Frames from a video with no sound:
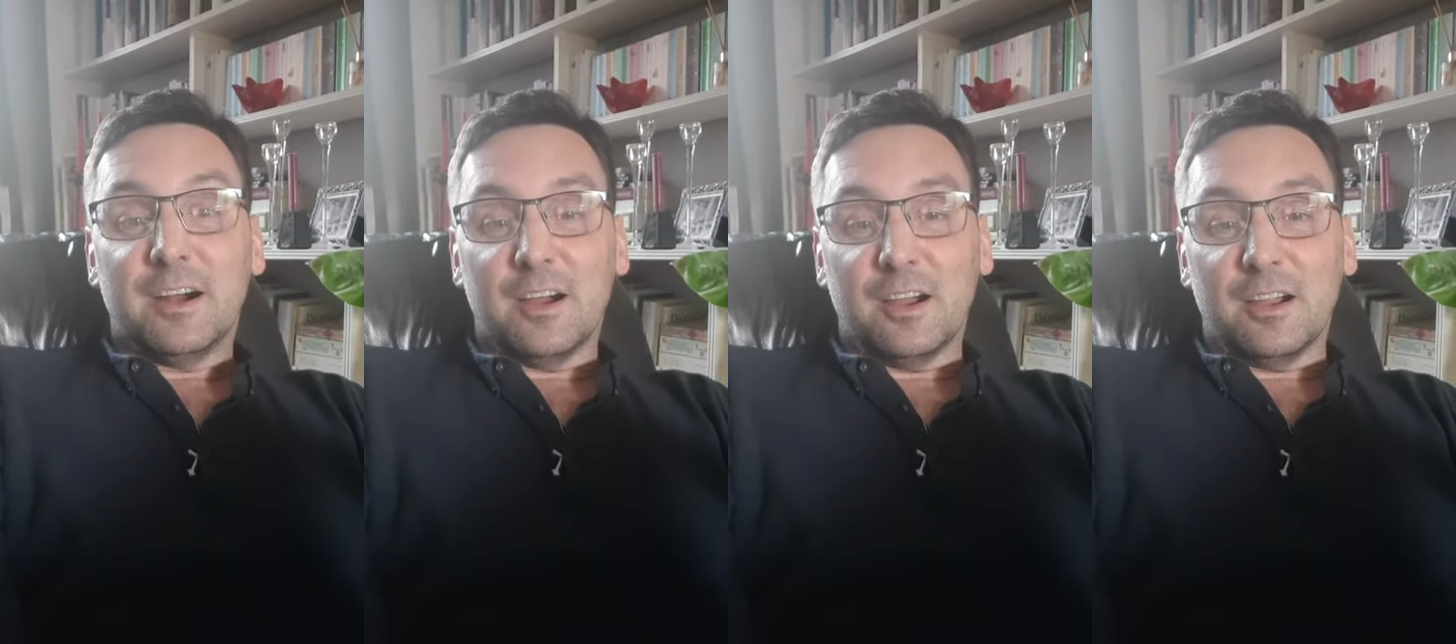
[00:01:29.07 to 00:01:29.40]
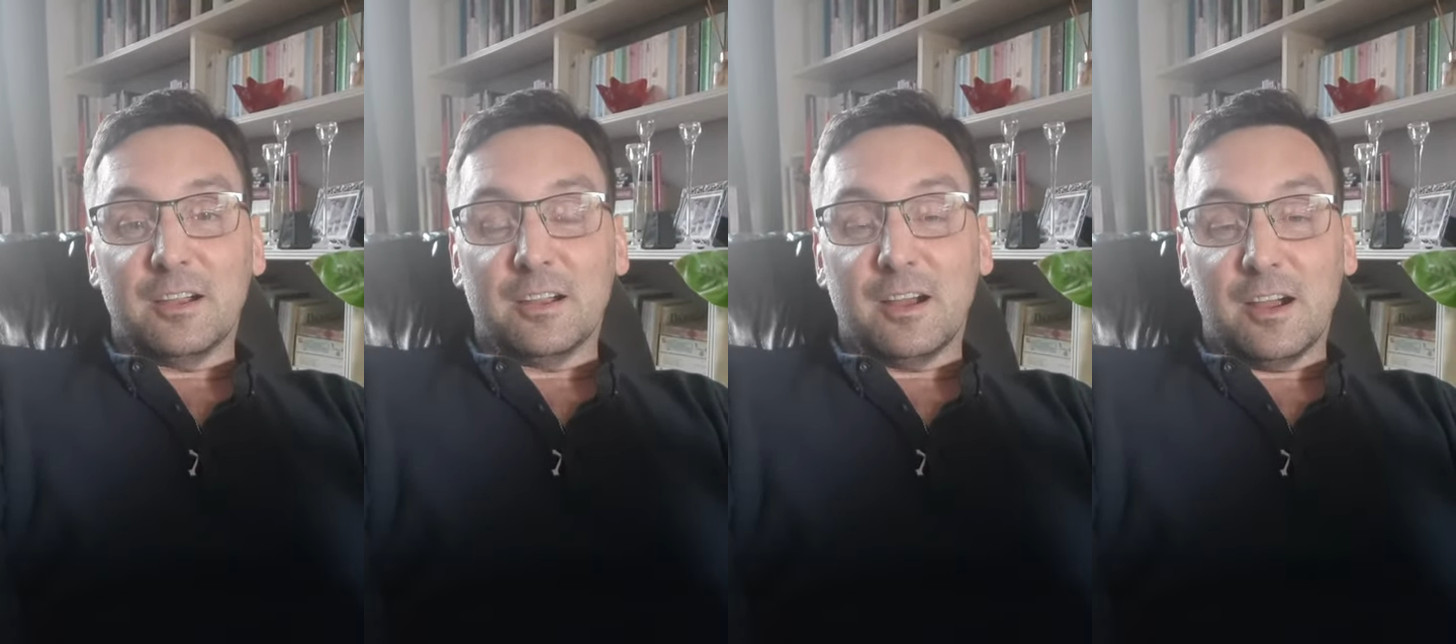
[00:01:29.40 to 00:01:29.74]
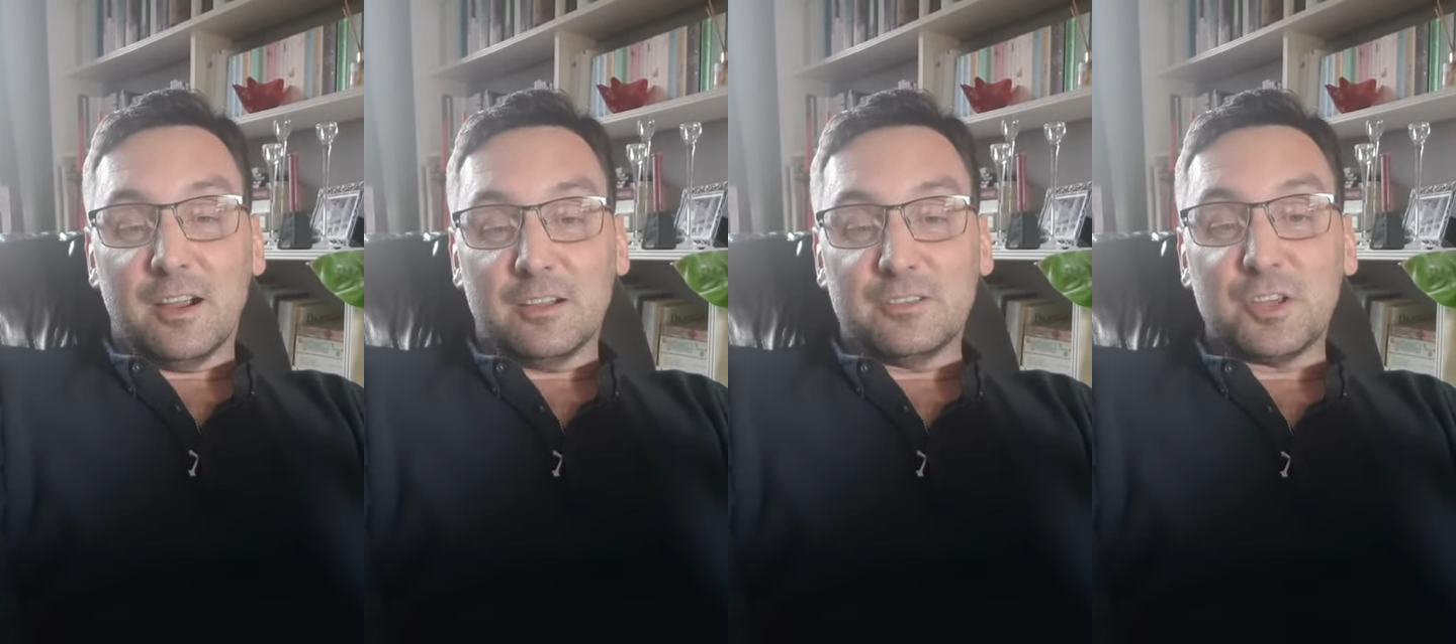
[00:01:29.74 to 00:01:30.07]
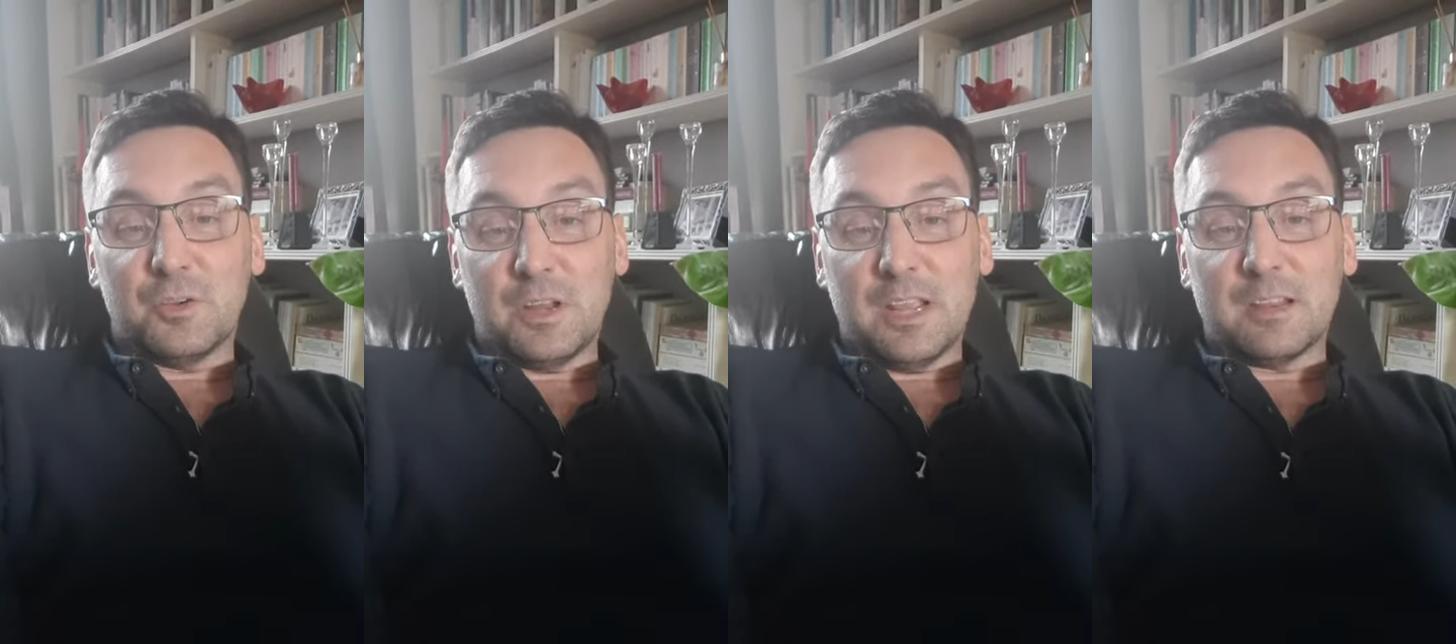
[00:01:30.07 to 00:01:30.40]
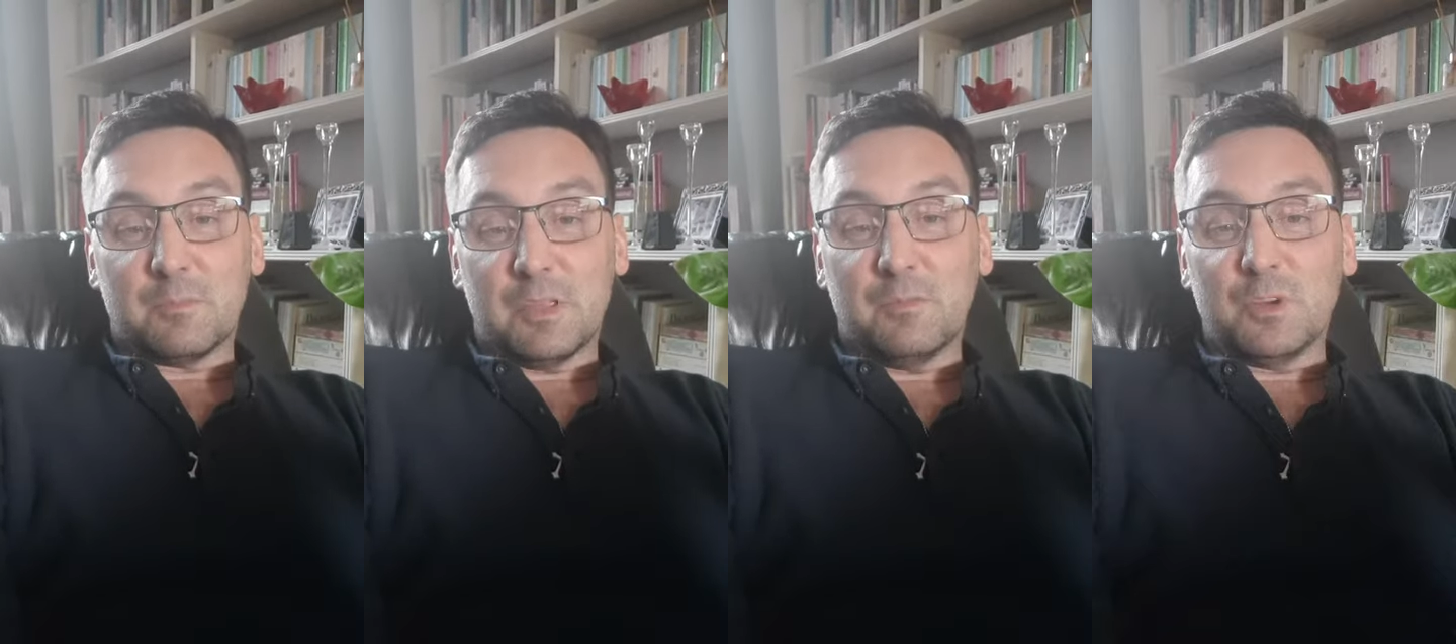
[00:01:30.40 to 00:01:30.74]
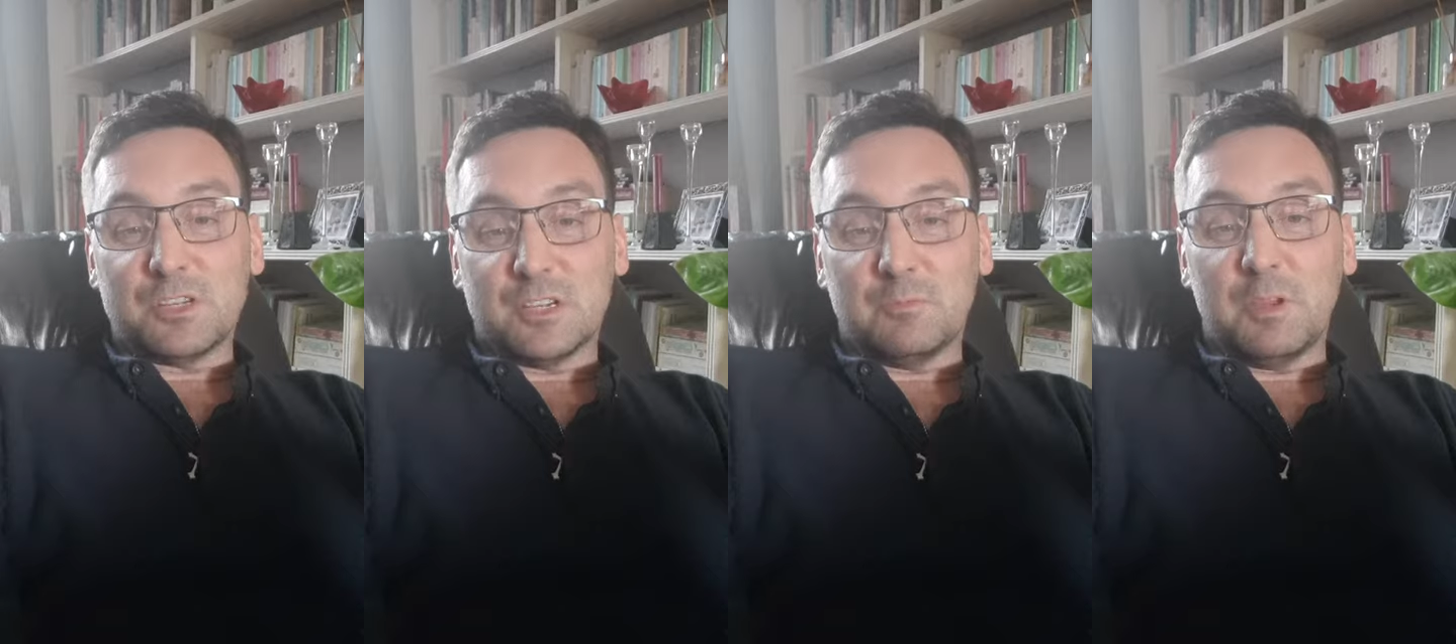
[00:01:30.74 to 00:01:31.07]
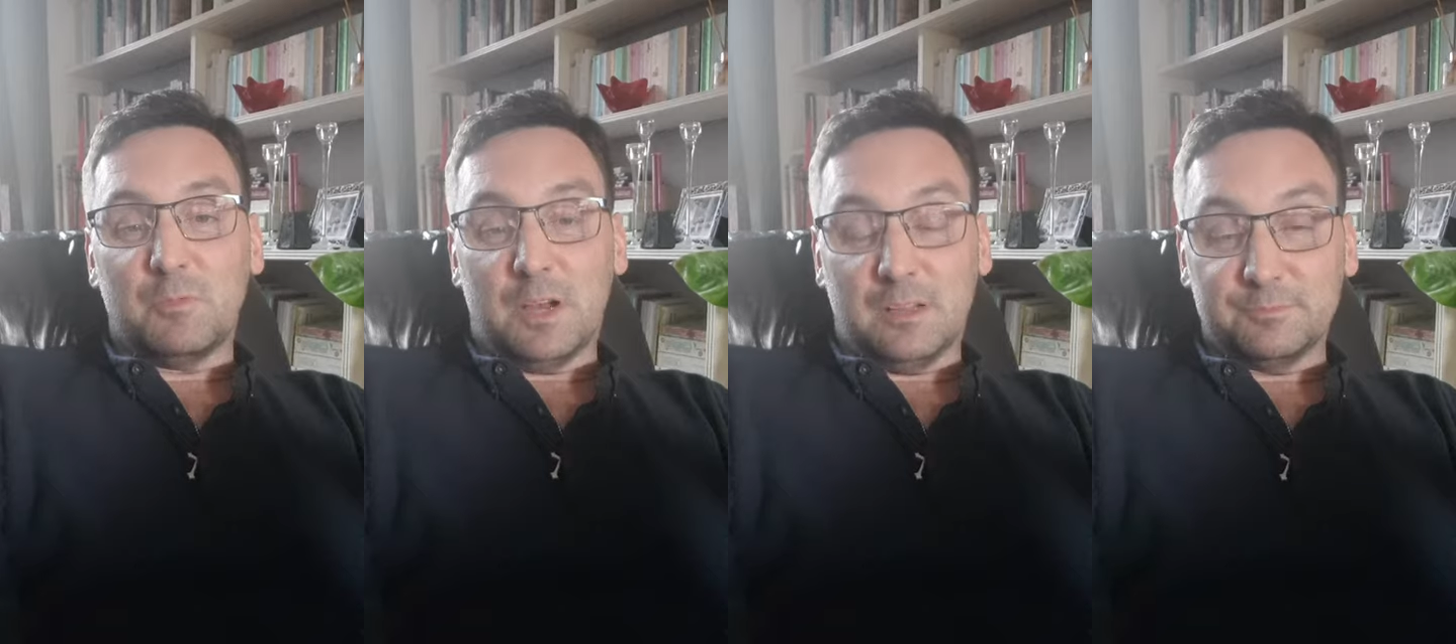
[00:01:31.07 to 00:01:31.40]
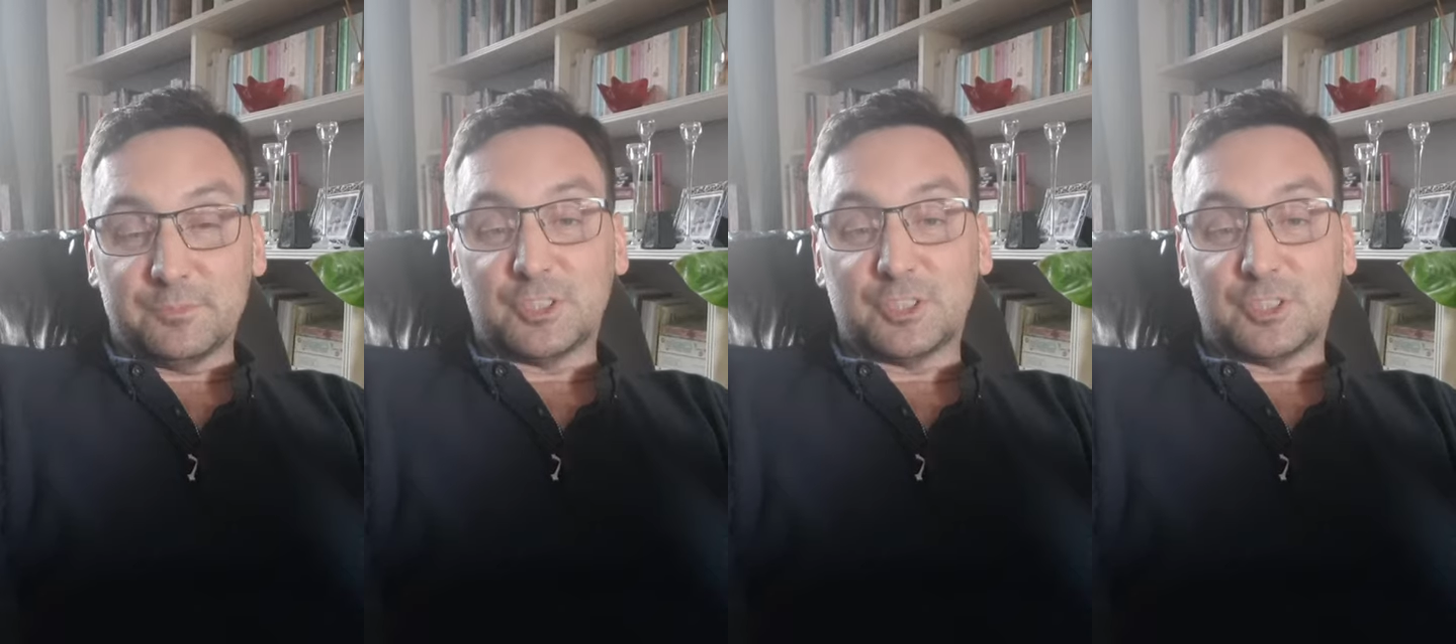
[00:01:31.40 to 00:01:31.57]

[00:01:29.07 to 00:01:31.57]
are donating me and wishing me well.